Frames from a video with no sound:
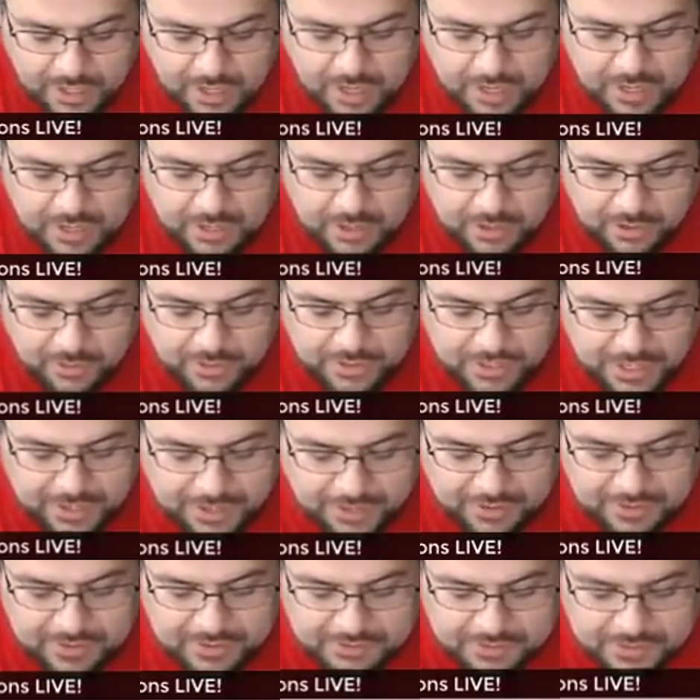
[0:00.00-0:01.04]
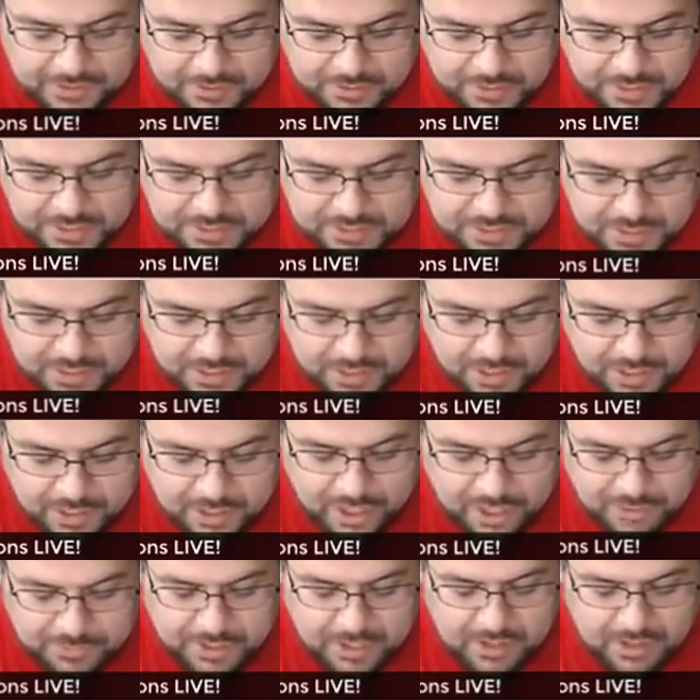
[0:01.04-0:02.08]
oh, Nikki, that's a good question. Are, are you
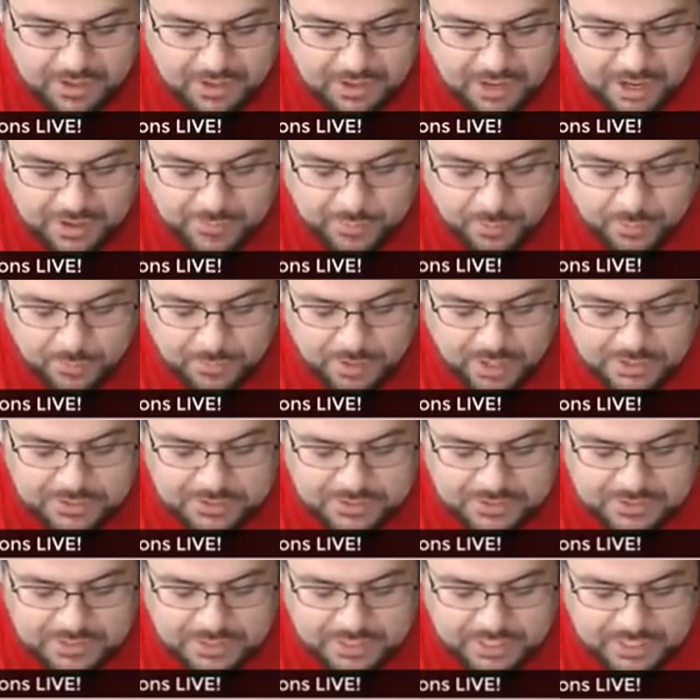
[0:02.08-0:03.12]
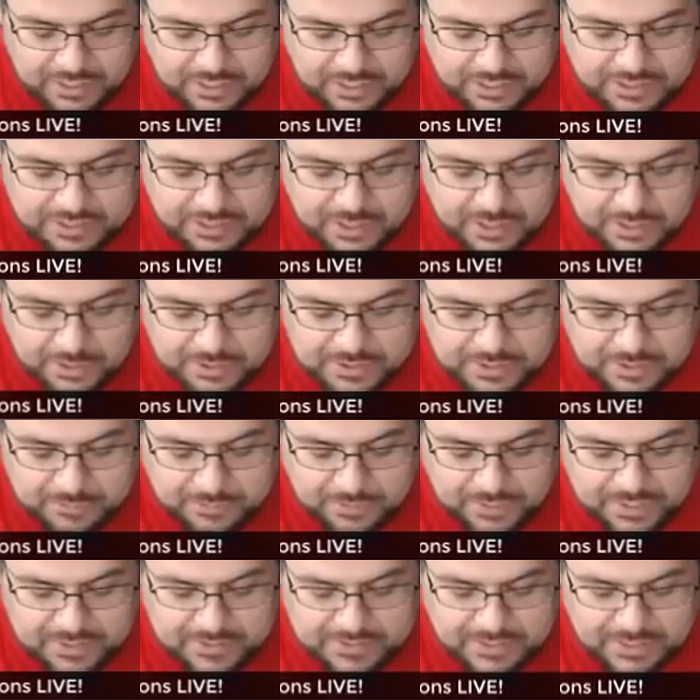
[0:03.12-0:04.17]
able to unlock more modules on the Ignition coaching,
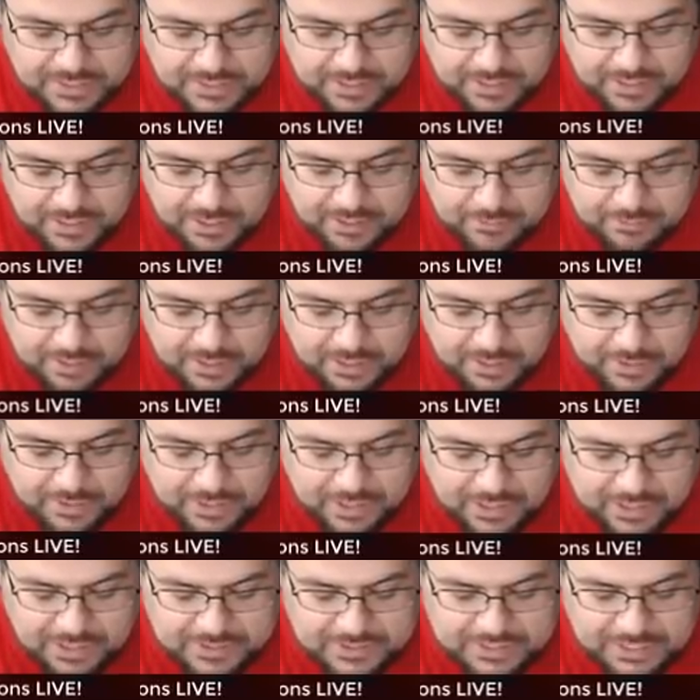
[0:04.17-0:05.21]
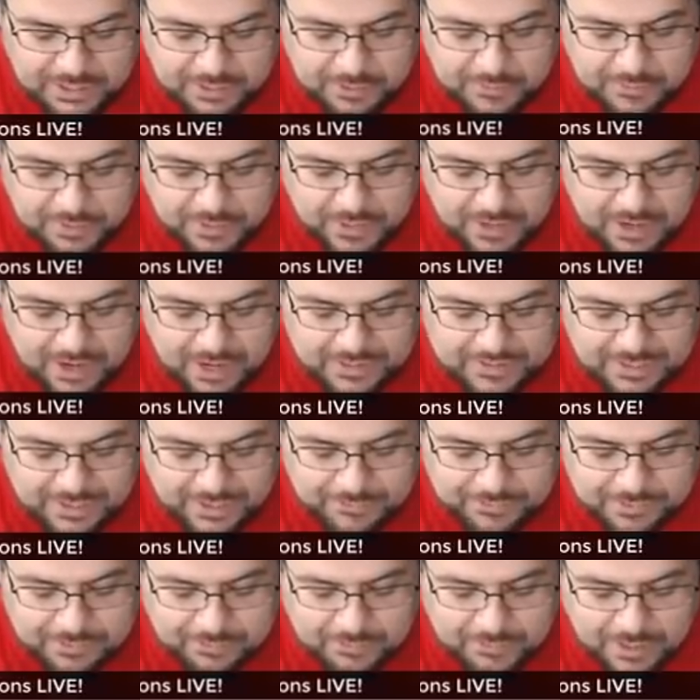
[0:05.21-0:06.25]
please? Really want to continue, but locked
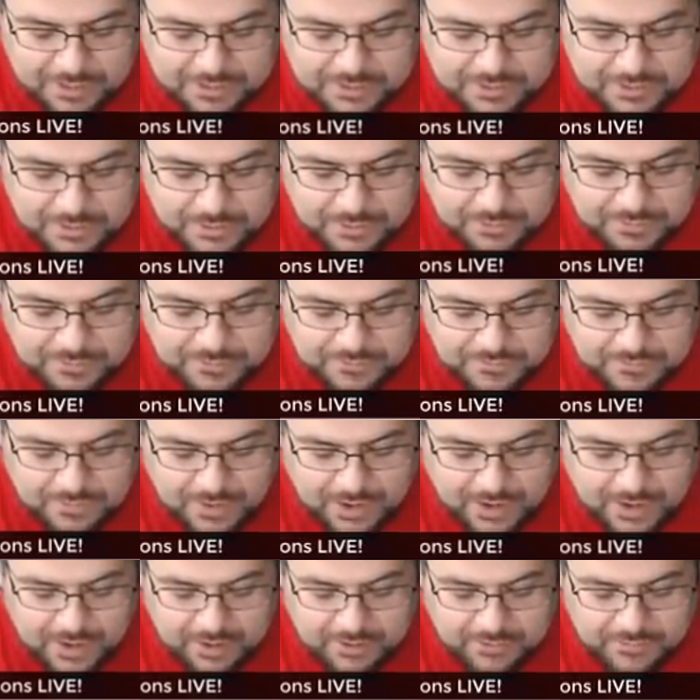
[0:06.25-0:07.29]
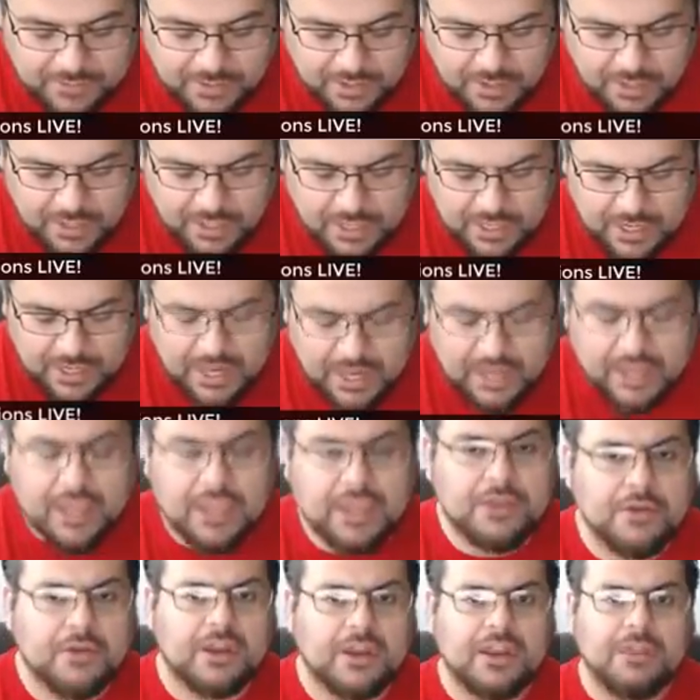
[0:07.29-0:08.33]
after module five. Nikki,
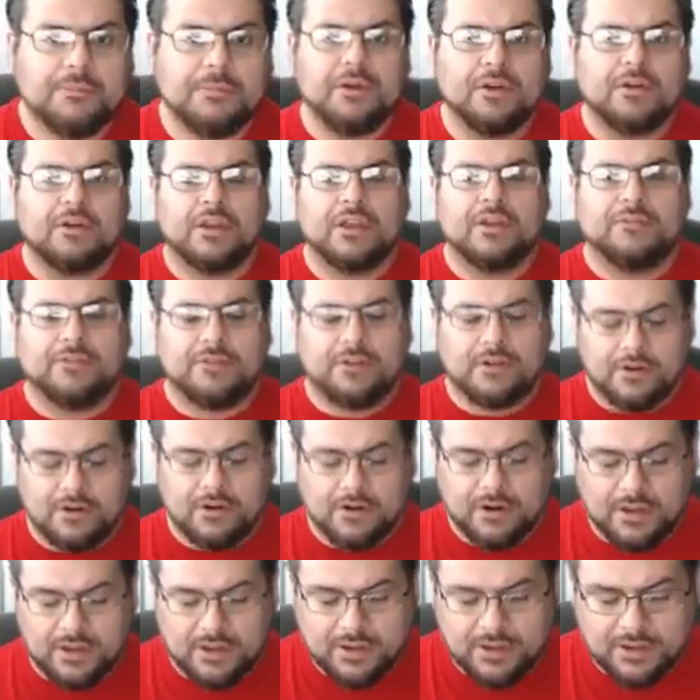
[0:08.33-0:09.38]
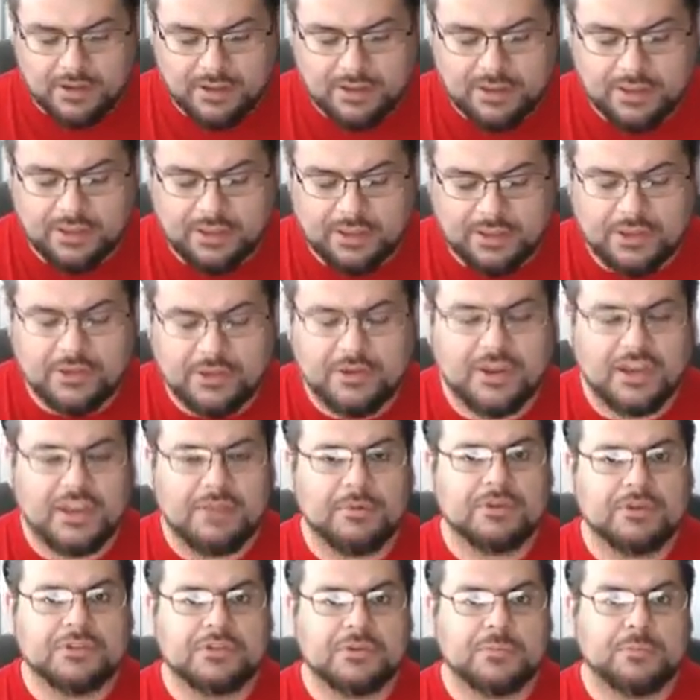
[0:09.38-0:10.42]
you can email if you're. Uh, you can
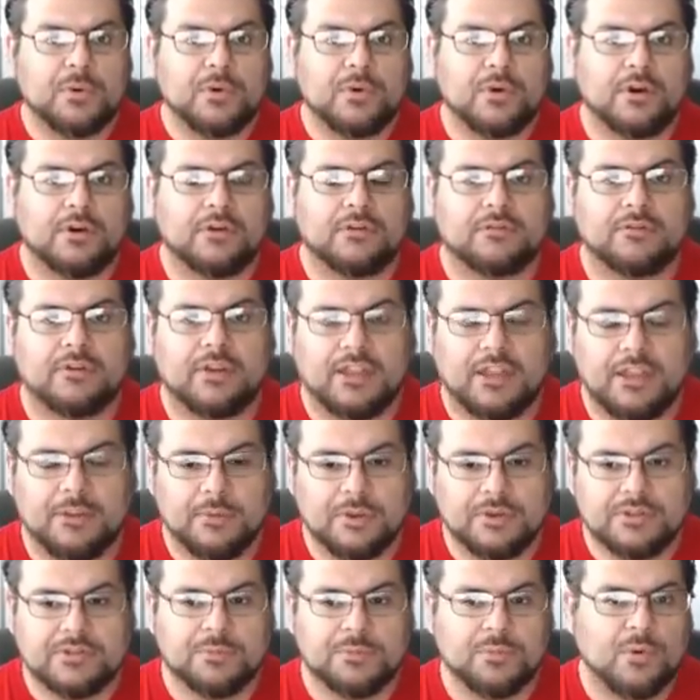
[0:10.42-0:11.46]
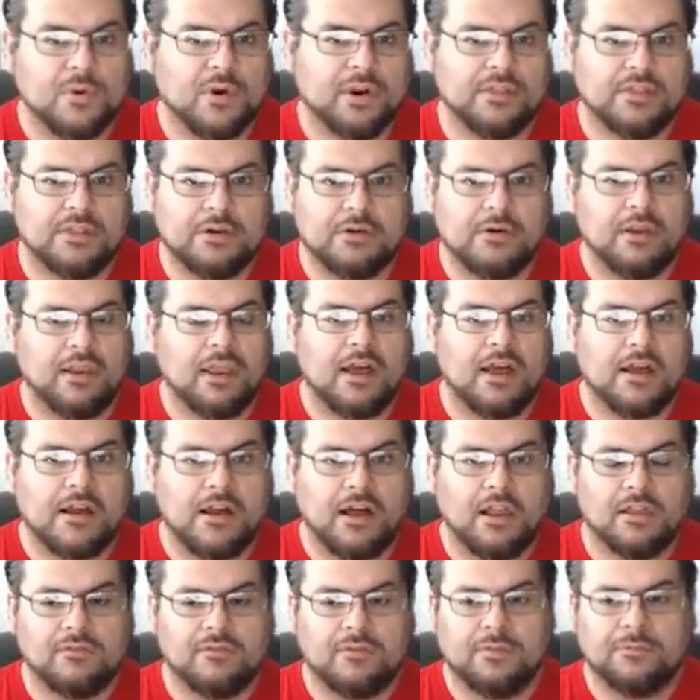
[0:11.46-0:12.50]
email support. Email support and they'll unlock all
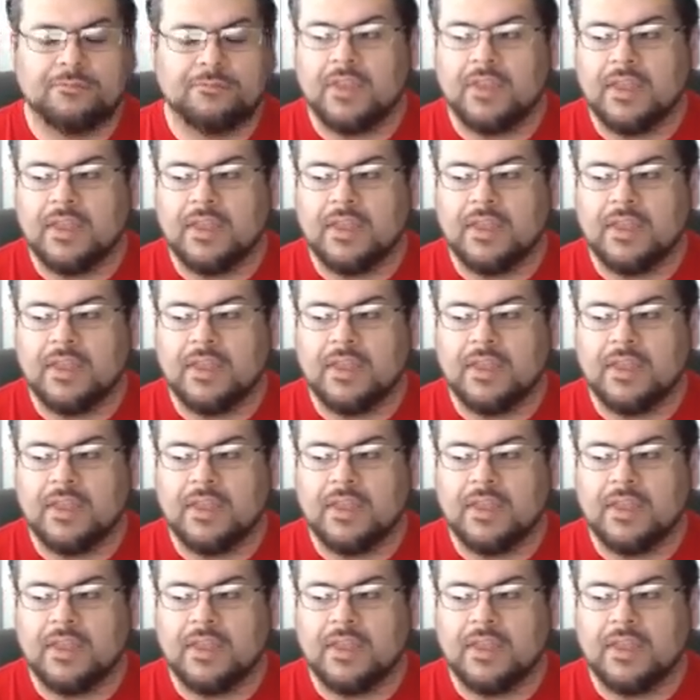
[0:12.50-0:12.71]
of them.